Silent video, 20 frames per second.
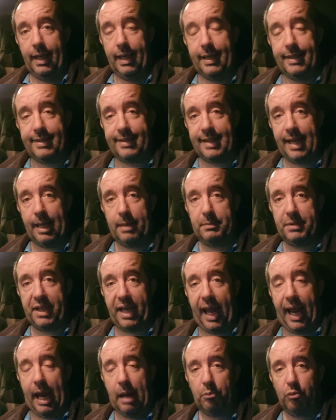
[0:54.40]
His name's
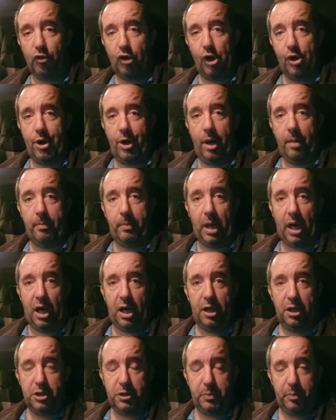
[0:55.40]
Cameron
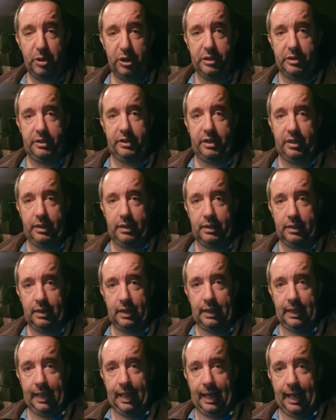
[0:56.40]
Parchment,
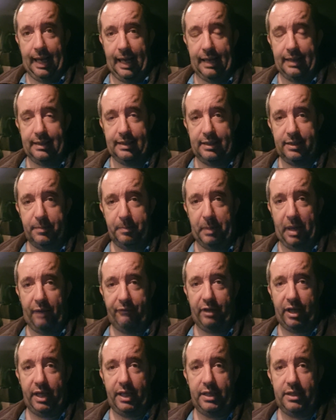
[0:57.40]
and his
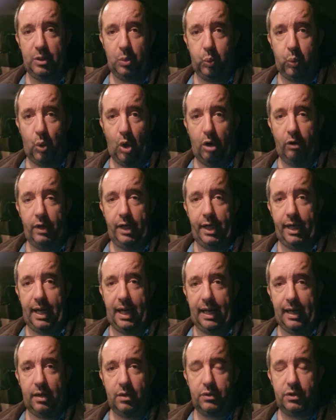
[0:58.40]
mother is worried
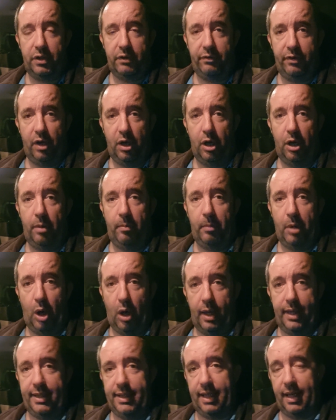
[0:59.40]
out of her
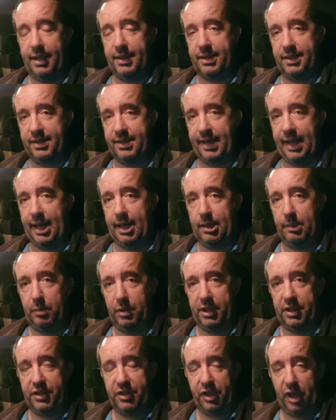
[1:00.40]
mind,
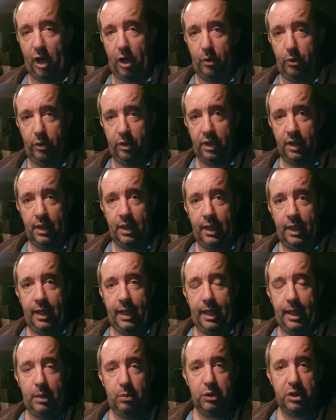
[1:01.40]
understandably so.
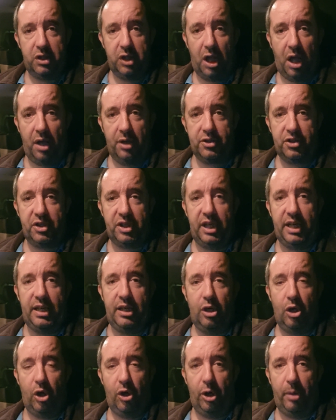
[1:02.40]
He was last
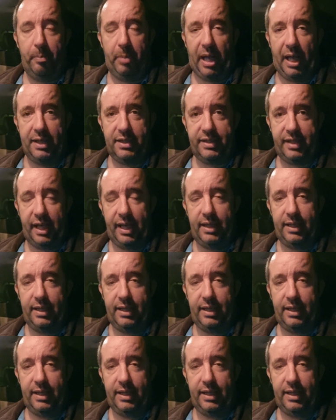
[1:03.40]
seen on a bus